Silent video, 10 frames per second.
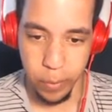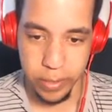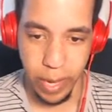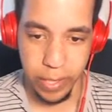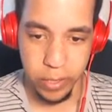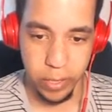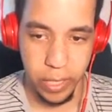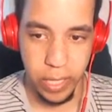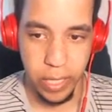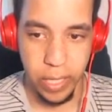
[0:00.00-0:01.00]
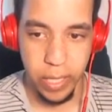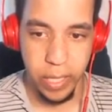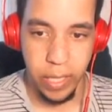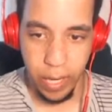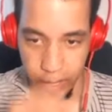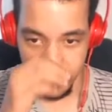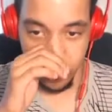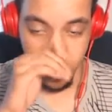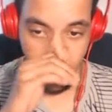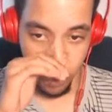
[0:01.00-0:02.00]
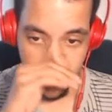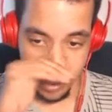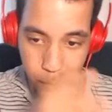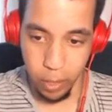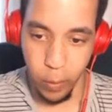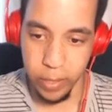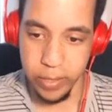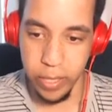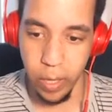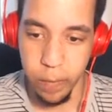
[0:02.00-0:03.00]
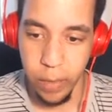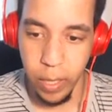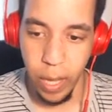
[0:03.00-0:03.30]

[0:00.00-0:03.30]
it was actually, and as you know, we're Domino with Zero.